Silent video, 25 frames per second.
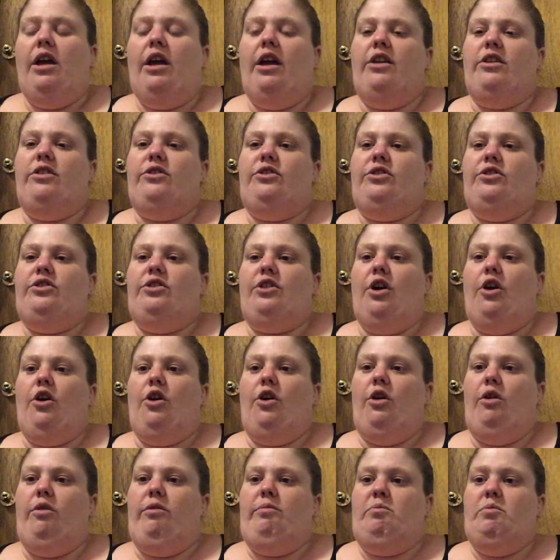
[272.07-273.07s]
And
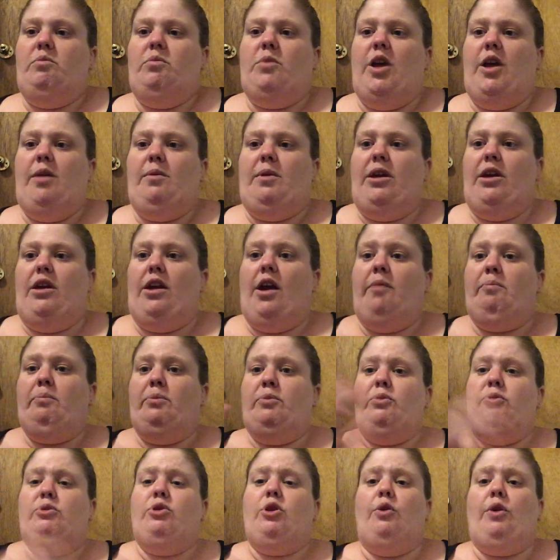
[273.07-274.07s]
so maybe
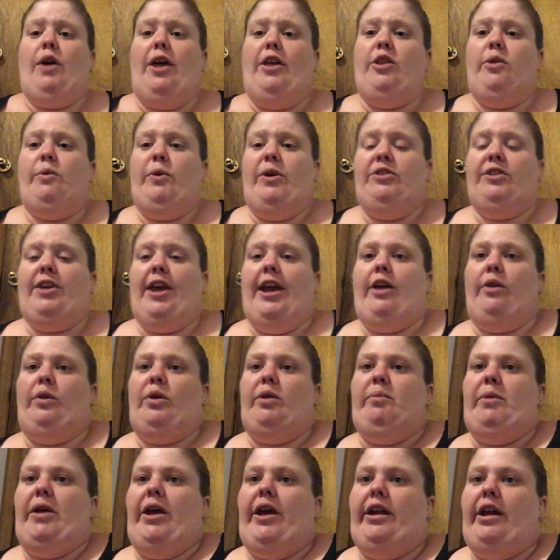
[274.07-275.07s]
throw that in the
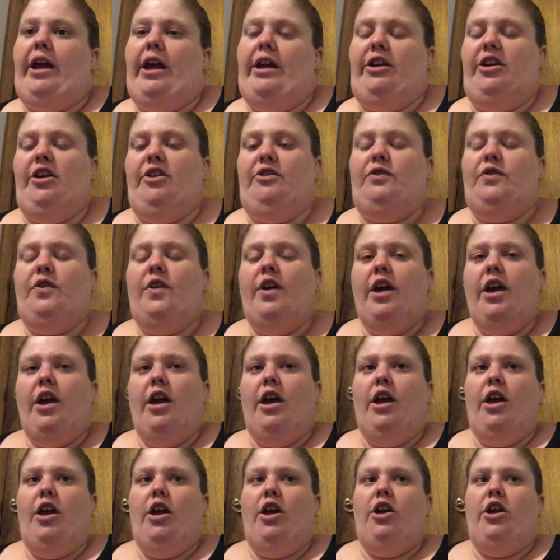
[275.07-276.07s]
recycling bin, and if
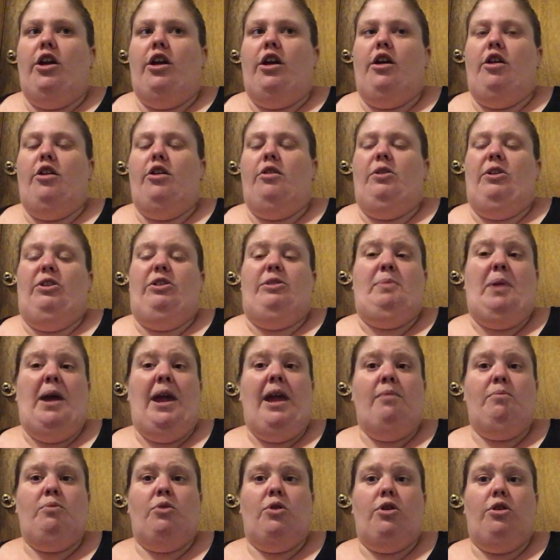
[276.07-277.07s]
it's
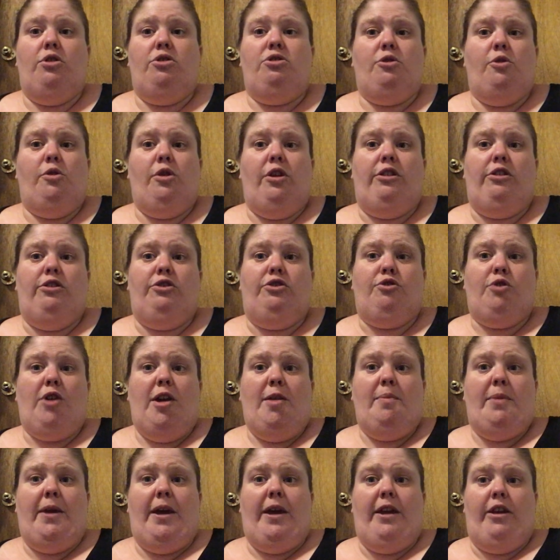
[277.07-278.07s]
paper, throw it in a
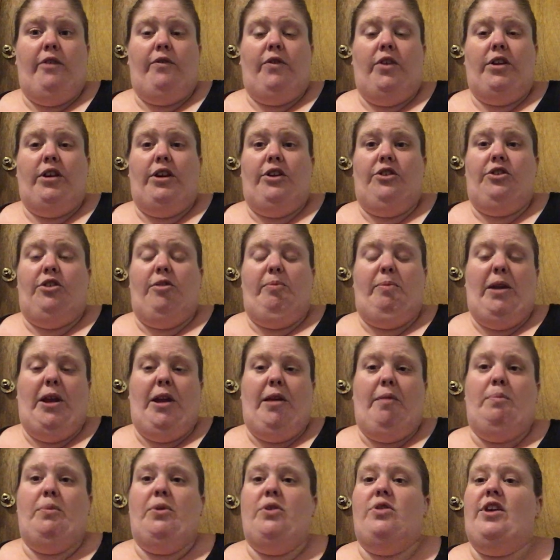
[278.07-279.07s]
shred bin if it needs to
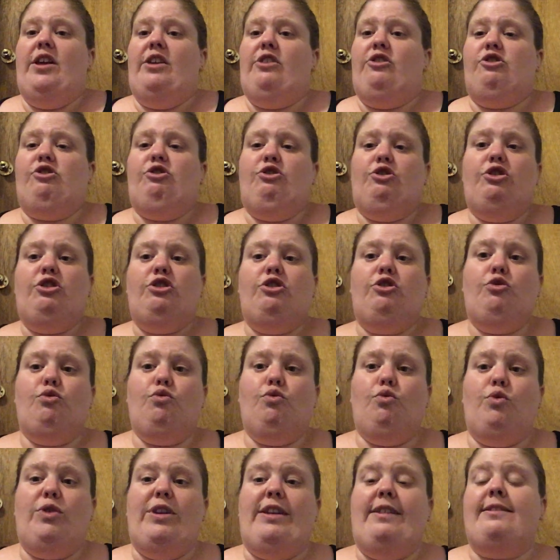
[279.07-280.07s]
be, but then
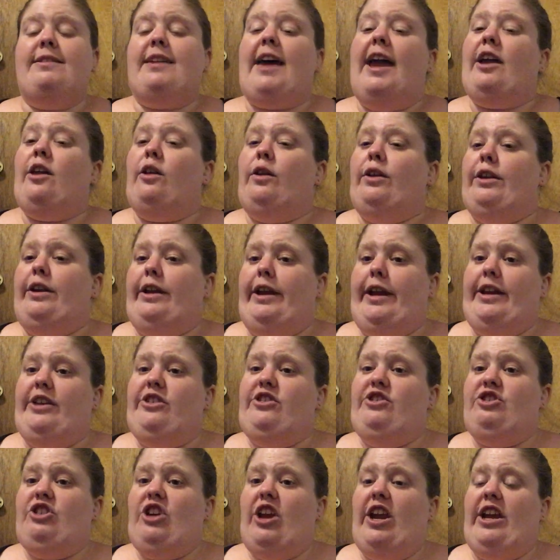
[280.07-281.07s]
recycle it
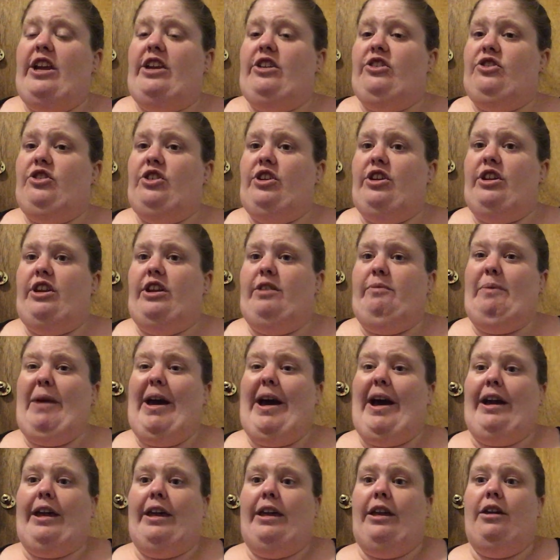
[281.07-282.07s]
and change it
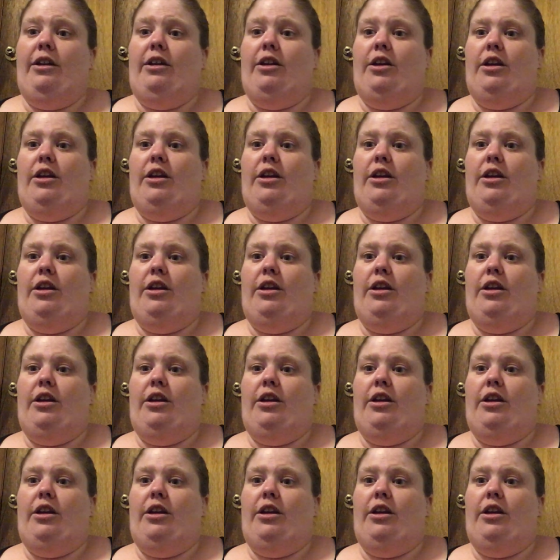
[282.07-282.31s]
back,